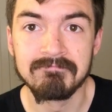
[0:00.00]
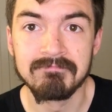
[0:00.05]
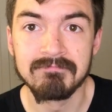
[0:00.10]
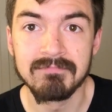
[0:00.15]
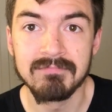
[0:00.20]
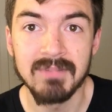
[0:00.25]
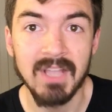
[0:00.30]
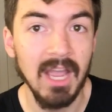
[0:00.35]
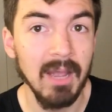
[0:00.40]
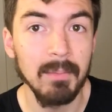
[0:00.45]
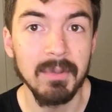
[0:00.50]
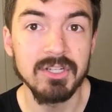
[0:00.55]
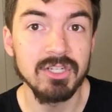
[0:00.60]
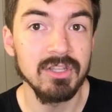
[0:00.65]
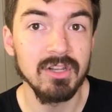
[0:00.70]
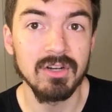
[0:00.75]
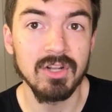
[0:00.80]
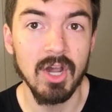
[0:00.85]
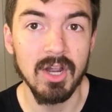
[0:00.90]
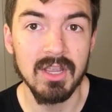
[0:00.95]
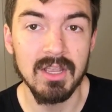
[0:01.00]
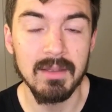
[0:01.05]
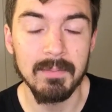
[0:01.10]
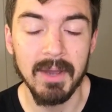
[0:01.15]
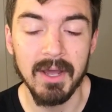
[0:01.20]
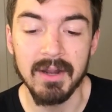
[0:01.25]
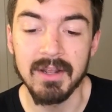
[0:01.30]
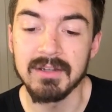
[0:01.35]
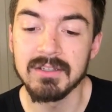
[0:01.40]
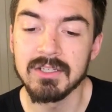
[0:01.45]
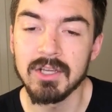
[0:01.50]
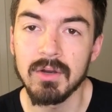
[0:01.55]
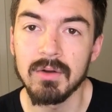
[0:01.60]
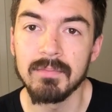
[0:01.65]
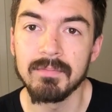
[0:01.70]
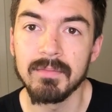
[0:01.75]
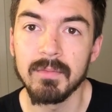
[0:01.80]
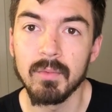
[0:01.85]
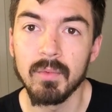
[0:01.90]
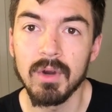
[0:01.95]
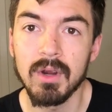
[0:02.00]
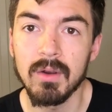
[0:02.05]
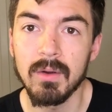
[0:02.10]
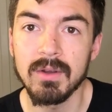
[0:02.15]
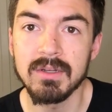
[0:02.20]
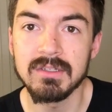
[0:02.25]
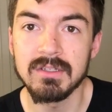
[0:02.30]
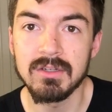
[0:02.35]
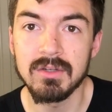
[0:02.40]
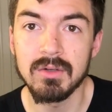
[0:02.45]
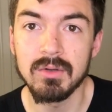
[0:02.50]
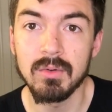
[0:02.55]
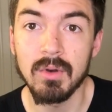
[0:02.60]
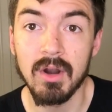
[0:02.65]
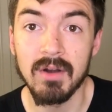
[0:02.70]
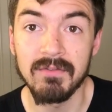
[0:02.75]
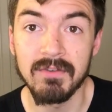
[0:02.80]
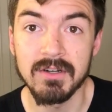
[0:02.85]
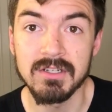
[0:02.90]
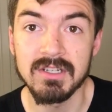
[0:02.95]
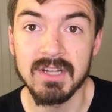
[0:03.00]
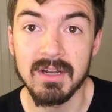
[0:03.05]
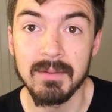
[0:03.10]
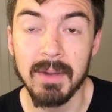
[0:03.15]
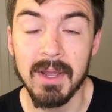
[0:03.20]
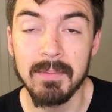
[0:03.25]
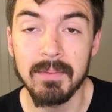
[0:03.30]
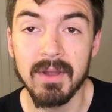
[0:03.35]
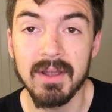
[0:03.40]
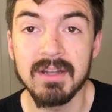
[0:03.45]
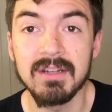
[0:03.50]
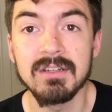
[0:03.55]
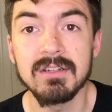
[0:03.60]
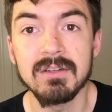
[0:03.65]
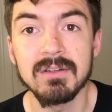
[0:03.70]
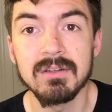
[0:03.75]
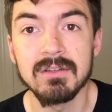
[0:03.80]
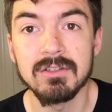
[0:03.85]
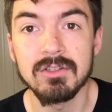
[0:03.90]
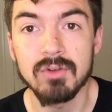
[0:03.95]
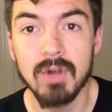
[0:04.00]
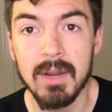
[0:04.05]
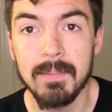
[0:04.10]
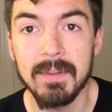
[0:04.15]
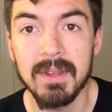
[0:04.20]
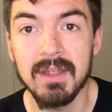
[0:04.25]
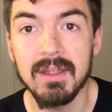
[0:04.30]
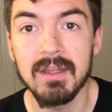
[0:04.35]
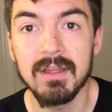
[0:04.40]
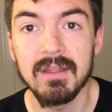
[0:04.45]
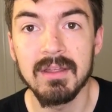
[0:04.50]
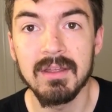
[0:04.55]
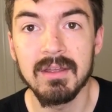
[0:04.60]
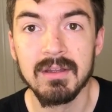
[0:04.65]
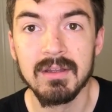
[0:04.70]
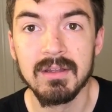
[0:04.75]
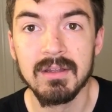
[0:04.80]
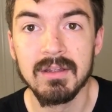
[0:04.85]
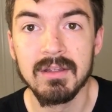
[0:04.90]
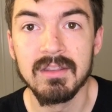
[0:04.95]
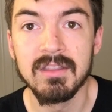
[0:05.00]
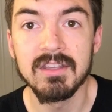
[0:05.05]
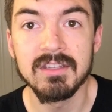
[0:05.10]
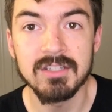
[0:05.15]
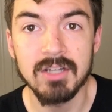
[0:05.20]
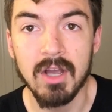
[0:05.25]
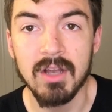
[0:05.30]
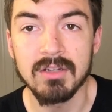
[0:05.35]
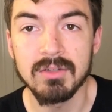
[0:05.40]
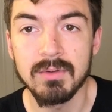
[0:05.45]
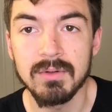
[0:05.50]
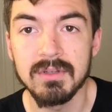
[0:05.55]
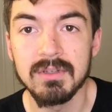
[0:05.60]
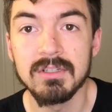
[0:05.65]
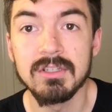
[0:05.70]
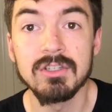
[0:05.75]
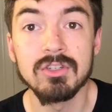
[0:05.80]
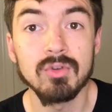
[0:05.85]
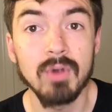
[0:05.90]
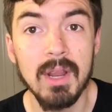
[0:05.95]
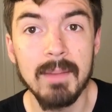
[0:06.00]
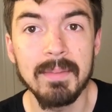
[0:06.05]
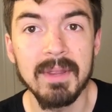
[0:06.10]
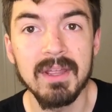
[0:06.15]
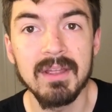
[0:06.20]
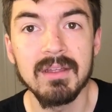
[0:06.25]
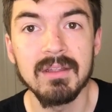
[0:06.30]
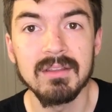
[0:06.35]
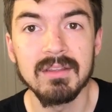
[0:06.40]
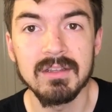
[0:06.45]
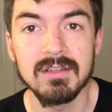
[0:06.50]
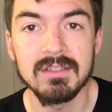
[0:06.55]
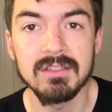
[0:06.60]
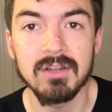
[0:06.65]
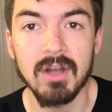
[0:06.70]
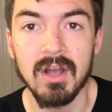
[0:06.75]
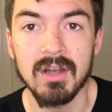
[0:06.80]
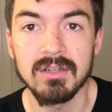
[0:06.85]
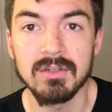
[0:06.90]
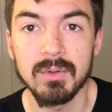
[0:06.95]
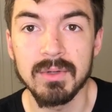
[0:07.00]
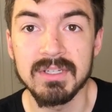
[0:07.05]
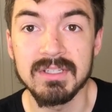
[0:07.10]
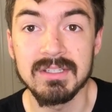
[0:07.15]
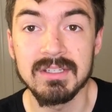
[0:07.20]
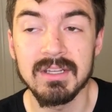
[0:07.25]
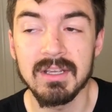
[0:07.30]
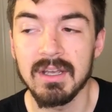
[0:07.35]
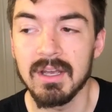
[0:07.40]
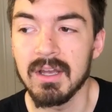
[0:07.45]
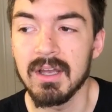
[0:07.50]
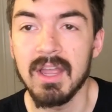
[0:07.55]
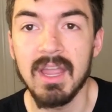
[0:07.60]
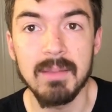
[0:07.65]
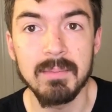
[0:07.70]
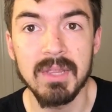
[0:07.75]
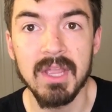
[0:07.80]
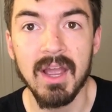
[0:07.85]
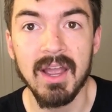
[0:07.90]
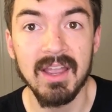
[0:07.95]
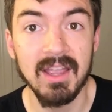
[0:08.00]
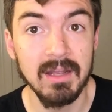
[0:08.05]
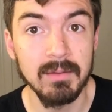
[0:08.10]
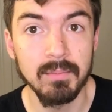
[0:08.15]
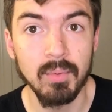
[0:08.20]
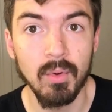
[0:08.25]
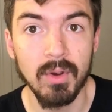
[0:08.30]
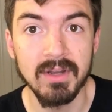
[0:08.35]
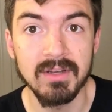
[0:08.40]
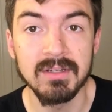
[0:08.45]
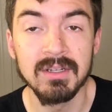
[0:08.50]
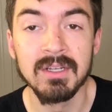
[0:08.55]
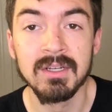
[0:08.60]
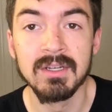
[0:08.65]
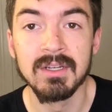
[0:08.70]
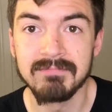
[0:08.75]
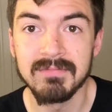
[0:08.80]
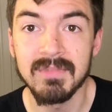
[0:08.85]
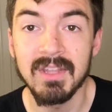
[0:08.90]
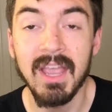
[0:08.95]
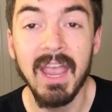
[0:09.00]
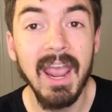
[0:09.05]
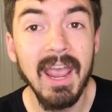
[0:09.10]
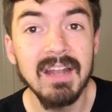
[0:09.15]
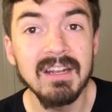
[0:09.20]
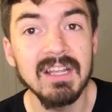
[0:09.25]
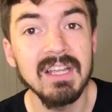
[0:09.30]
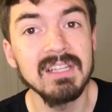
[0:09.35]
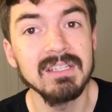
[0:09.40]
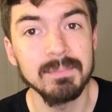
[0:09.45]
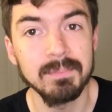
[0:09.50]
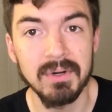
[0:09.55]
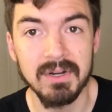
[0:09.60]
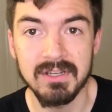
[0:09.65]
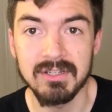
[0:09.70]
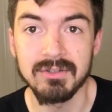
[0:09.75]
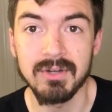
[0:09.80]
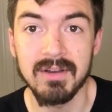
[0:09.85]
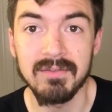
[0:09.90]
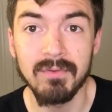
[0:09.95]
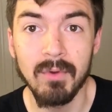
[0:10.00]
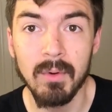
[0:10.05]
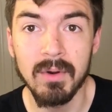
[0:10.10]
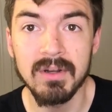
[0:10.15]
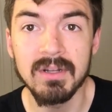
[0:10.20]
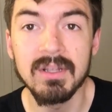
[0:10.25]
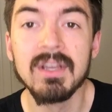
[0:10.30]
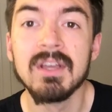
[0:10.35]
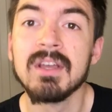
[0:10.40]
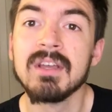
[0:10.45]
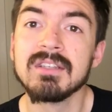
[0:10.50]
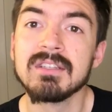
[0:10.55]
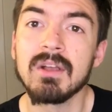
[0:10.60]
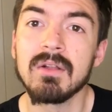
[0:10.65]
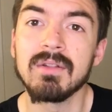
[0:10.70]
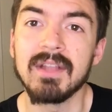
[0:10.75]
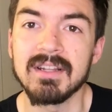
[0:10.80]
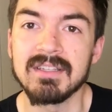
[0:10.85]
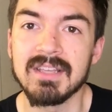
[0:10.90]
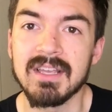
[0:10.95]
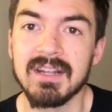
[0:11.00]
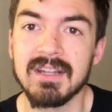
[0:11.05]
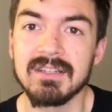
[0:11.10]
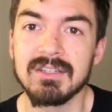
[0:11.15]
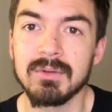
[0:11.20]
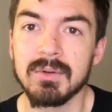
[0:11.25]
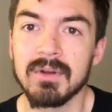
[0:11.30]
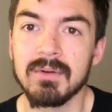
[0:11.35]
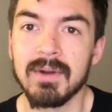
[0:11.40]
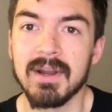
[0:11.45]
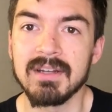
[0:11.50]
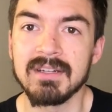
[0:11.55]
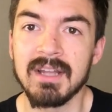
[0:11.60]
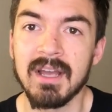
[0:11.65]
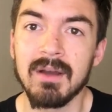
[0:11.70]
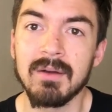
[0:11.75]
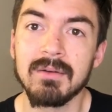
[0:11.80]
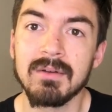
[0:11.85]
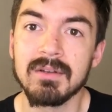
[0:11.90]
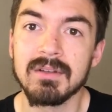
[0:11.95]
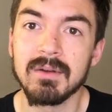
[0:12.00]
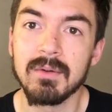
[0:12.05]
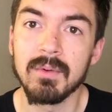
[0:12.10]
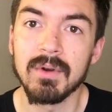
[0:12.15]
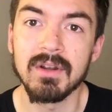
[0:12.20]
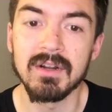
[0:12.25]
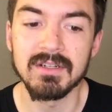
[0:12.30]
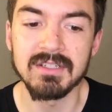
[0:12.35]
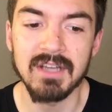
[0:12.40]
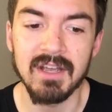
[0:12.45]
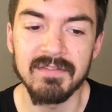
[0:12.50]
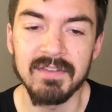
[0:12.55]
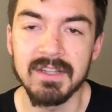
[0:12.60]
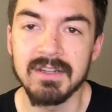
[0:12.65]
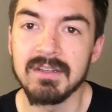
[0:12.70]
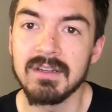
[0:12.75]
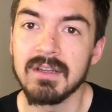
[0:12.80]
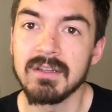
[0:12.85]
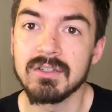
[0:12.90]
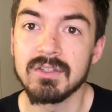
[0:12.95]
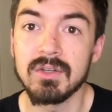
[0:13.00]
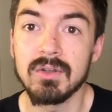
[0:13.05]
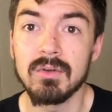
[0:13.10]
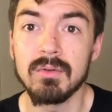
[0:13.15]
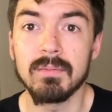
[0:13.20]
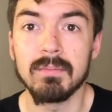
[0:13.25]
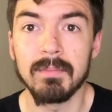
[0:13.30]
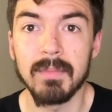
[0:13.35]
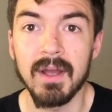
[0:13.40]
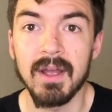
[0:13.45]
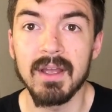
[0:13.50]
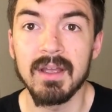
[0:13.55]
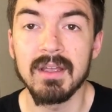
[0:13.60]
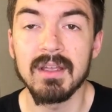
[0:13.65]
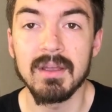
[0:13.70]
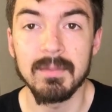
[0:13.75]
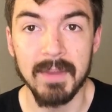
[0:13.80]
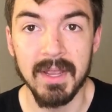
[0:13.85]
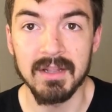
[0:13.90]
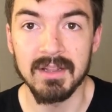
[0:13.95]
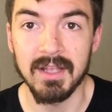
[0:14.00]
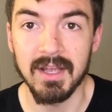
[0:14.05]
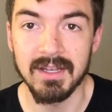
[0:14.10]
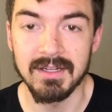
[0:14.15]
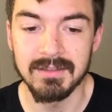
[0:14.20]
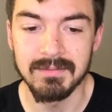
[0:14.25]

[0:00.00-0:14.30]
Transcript: how much they're talking about it. So we're going to do our first data pipeline, scraping the stock, scraping the StockTwits uh, A P I endpoint. And it's pretty straightforward. So let's get into it right now. We're going to dive in to my command line.